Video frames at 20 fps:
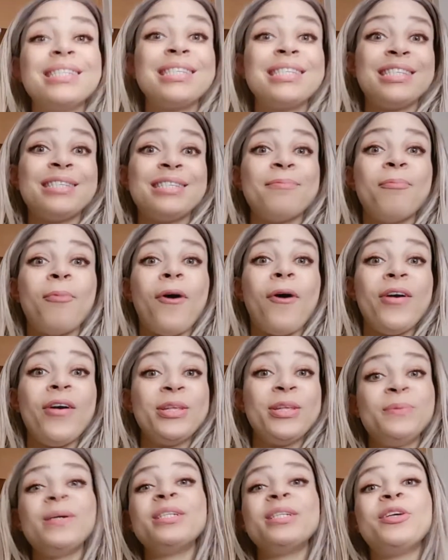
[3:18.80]
is the
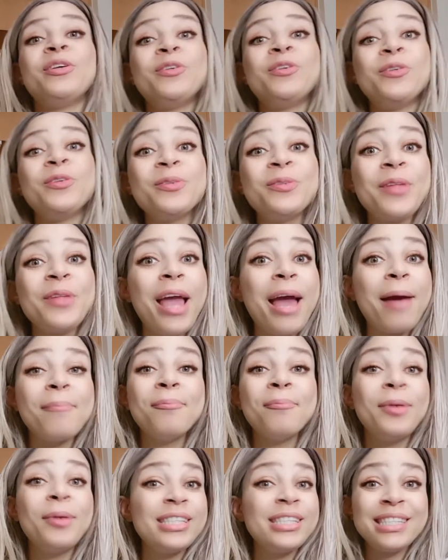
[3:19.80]
point where the body